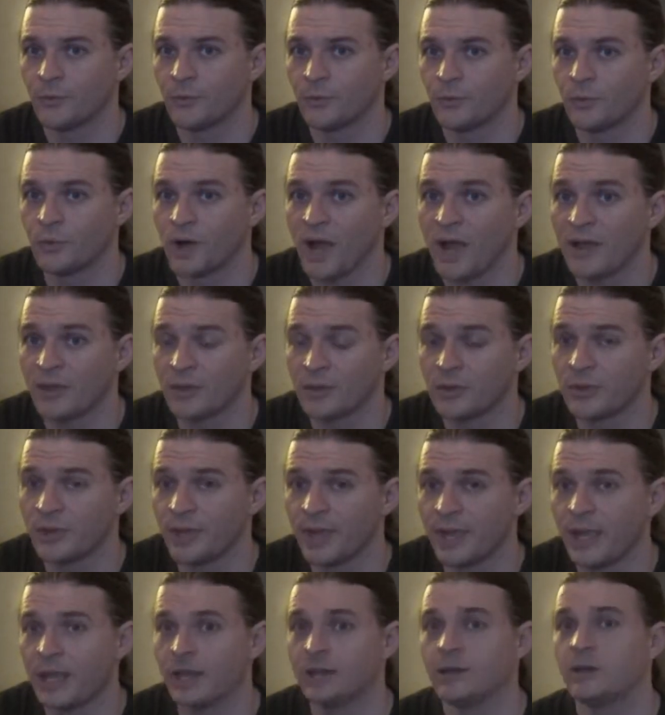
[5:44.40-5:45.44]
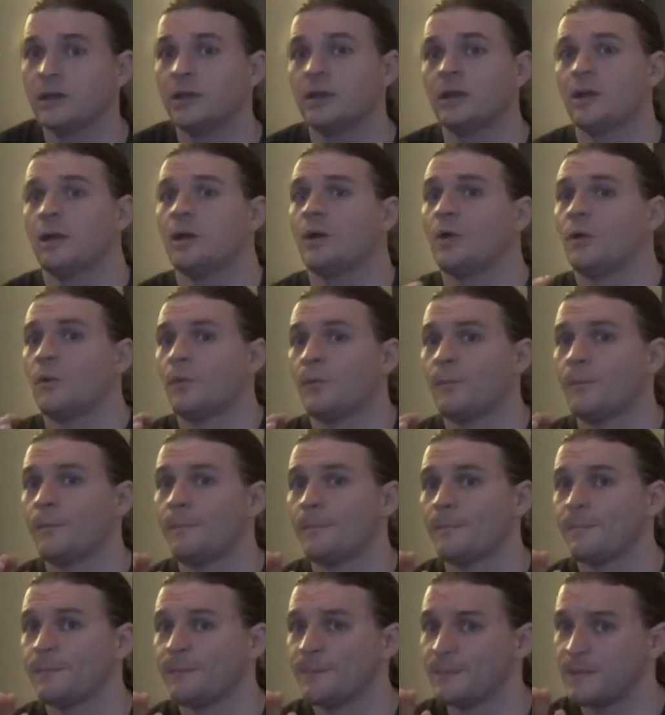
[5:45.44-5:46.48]
rather than
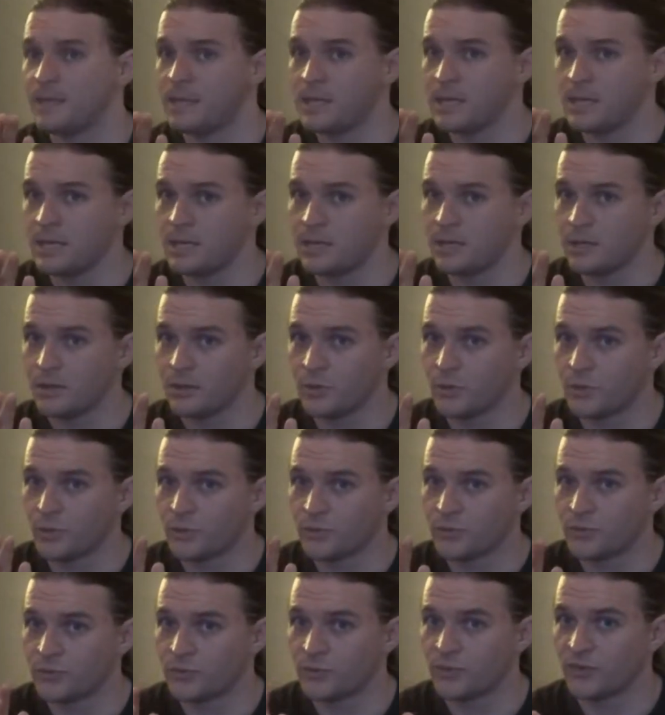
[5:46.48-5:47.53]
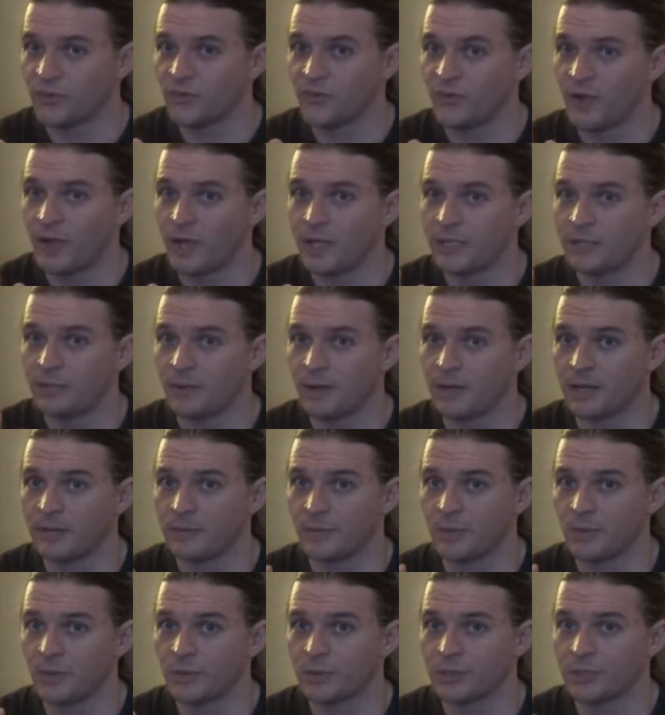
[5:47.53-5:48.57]
the refined body
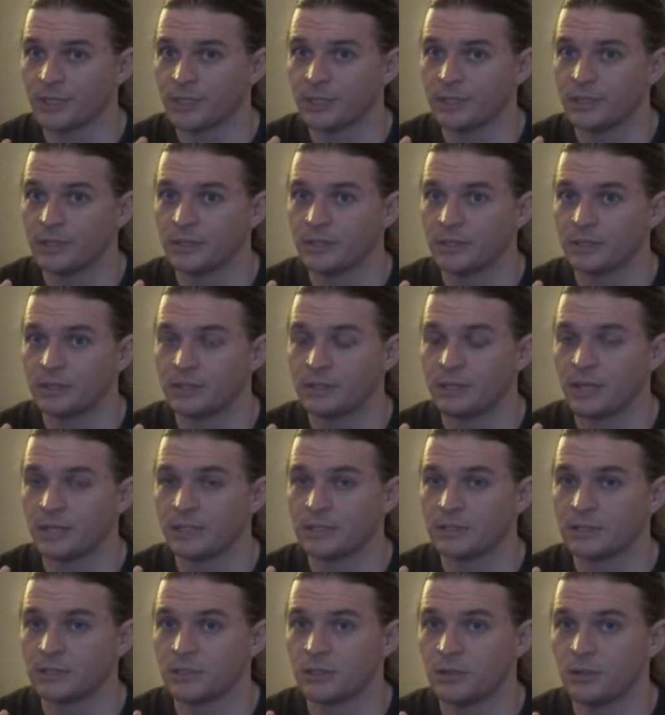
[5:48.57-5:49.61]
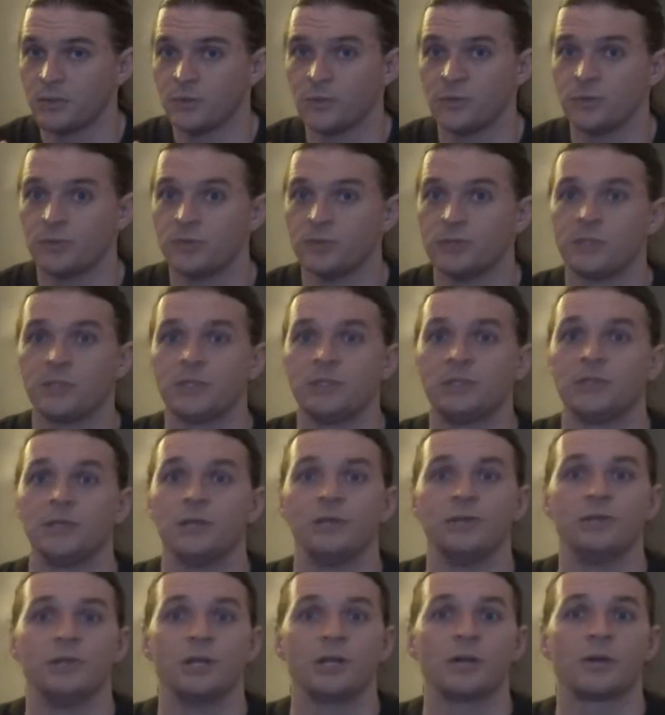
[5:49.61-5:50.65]
motion that's used to
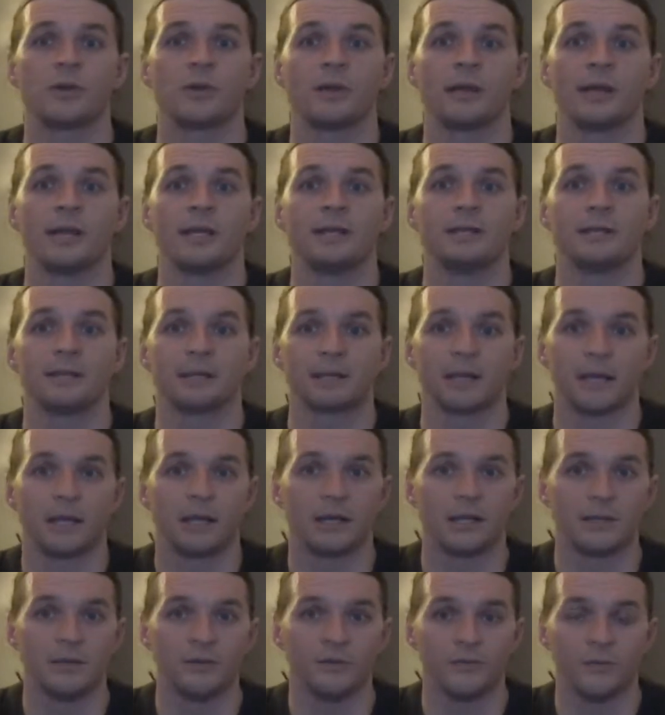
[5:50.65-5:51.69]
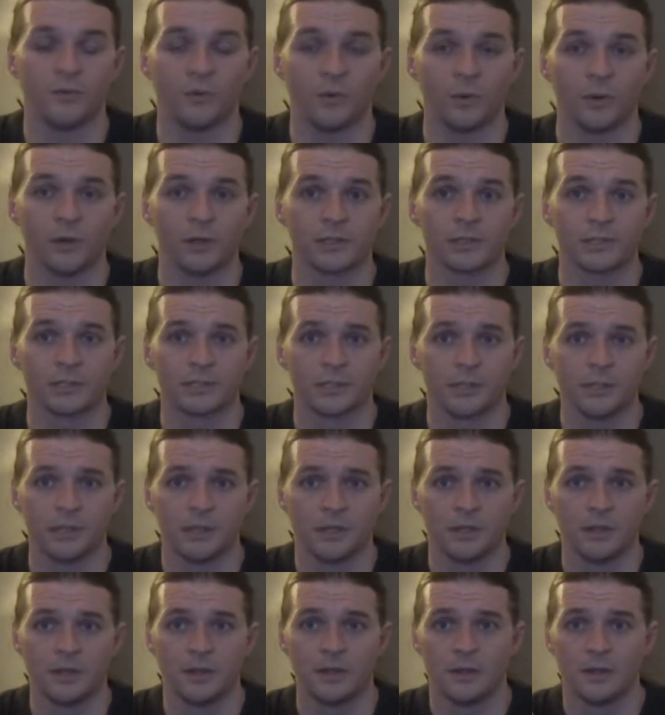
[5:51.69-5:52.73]
generate the cutting force
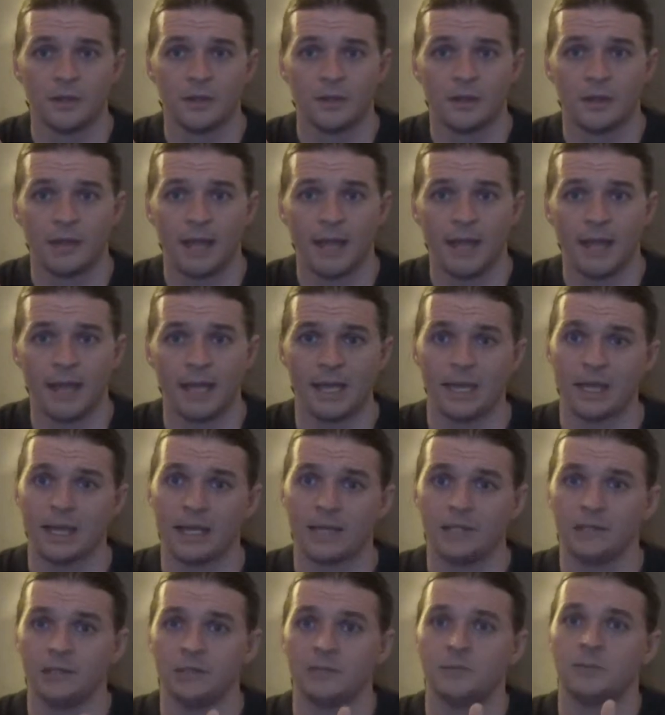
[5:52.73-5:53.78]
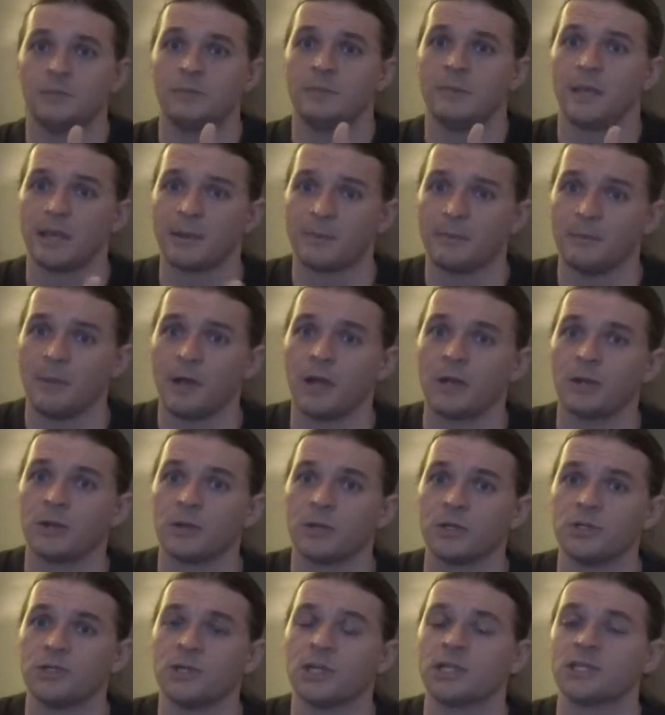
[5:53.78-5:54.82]
and make minor
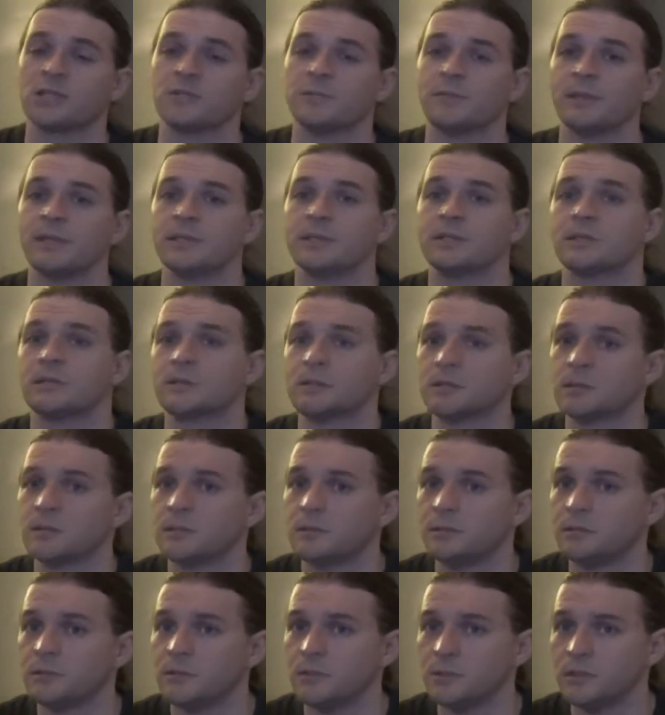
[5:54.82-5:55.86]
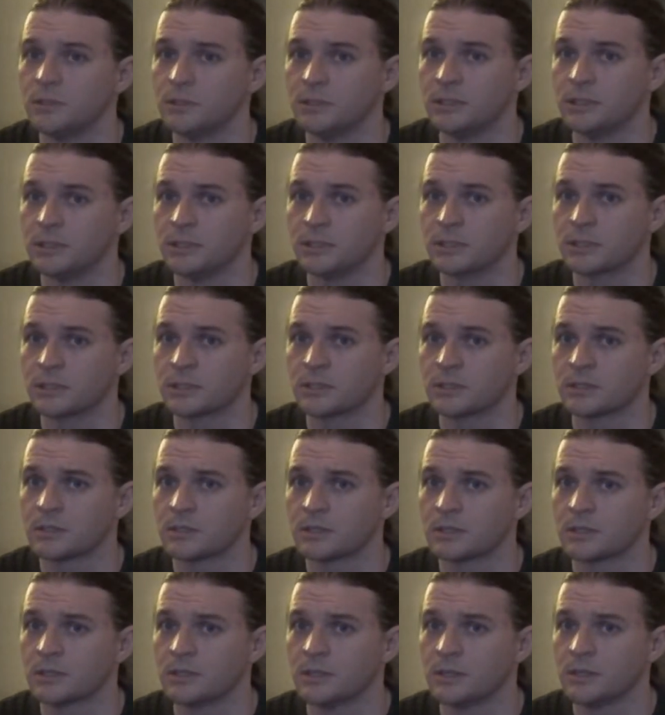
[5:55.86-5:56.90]
adjustments to the
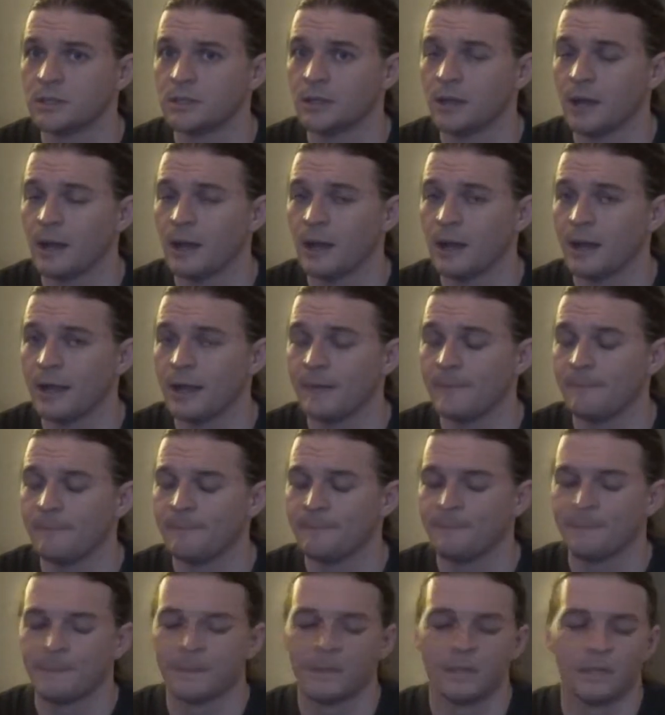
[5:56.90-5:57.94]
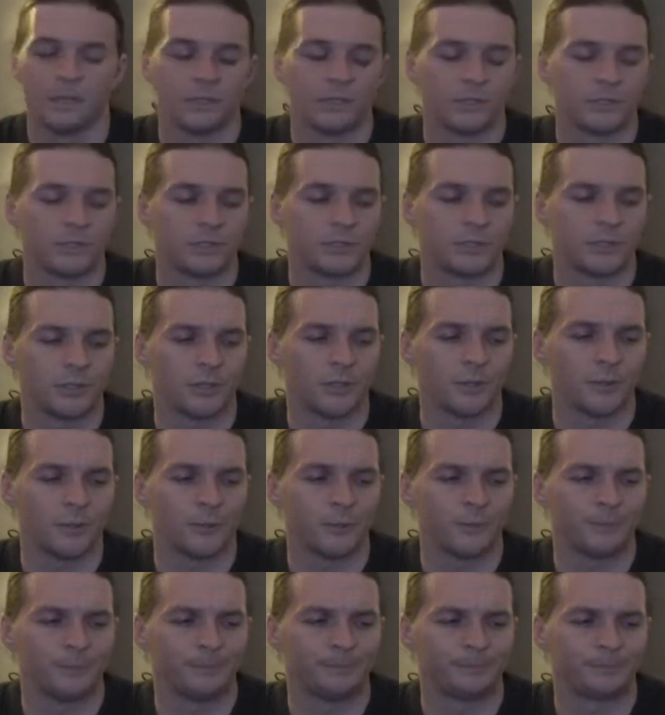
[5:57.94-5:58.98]
distance, right?
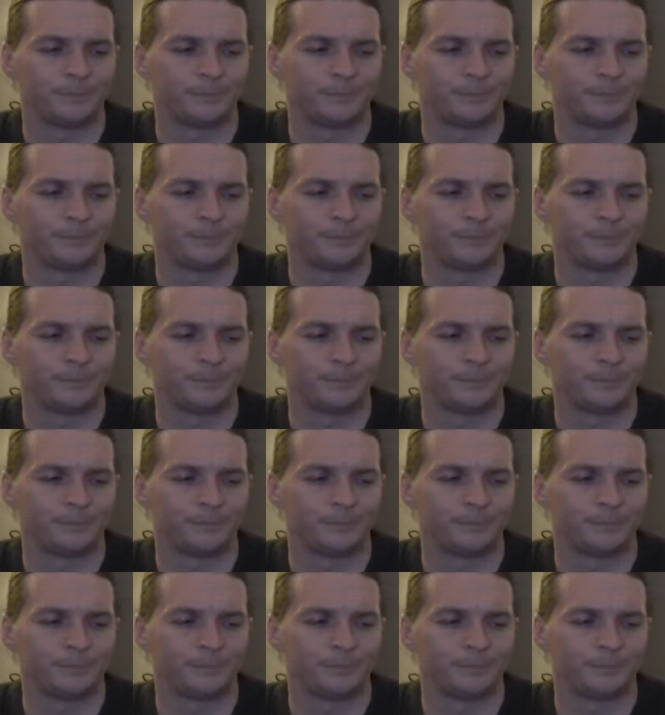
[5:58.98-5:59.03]
So